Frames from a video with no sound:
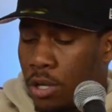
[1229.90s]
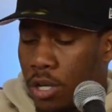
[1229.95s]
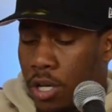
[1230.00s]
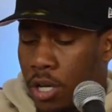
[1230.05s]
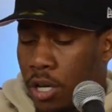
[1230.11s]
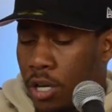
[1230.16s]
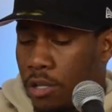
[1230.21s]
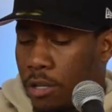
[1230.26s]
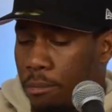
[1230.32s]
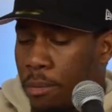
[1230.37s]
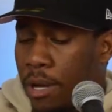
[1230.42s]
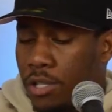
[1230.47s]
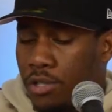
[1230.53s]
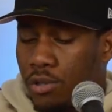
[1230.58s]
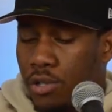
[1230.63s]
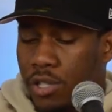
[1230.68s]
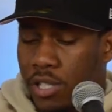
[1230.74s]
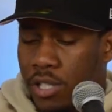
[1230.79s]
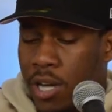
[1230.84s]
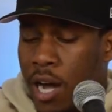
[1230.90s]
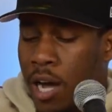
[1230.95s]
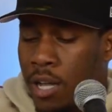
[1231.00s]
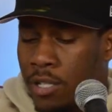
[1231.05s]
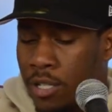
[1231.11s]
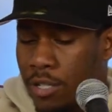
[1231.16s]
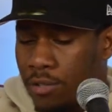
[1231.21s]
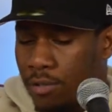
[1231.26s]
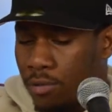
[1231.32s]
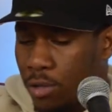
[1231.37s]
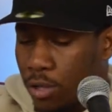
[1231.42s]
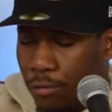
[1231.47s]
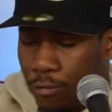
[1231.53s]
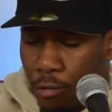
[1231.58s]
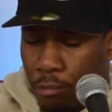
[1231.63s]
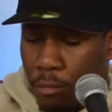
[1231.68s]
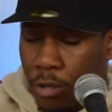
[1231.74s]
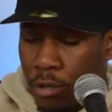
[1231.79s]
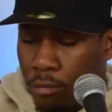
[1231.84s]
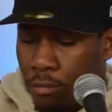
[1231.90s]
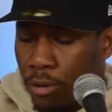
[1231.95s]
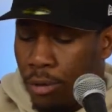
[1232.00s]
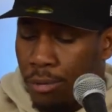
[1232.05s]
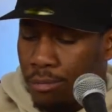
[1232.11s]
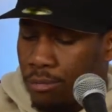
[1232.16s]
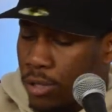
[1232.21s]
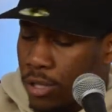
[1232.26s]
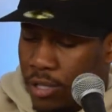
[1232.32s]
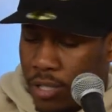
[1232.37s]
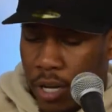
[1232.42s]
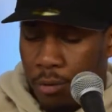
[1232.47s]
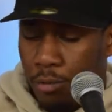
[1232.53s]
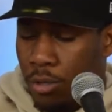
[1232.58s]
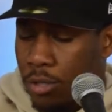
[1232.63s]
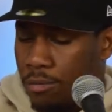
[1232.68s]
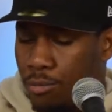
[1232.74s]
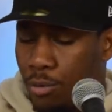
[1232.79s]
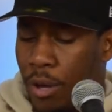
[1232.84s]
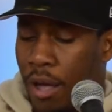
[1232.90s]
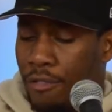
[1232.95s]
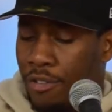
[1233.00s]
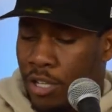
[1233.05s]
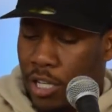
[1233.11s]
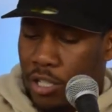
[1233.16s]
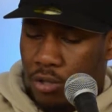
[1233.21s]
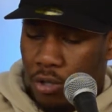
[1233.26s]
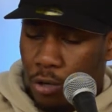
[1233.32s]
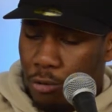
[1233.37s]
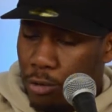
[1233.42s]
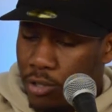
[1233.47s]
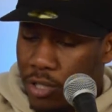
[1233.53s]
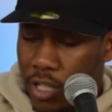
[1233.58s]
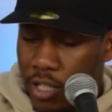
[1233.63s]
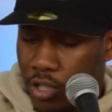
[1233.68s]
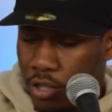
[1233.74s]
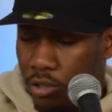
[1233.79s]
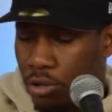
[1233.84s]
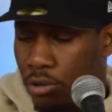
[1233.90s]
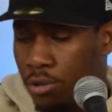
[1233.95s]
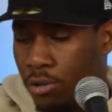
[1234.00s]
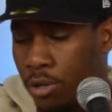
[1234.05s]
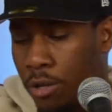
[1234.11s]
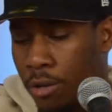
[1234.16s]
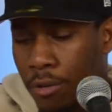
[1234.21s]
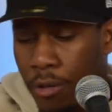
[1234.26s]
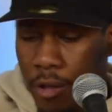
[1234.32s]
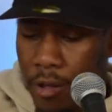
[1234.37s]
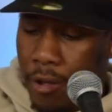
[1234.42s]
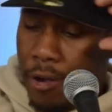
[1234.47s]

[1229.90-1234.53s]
look good. The bench looks solid, looks formidable, looks like we have a nice little rotation going on.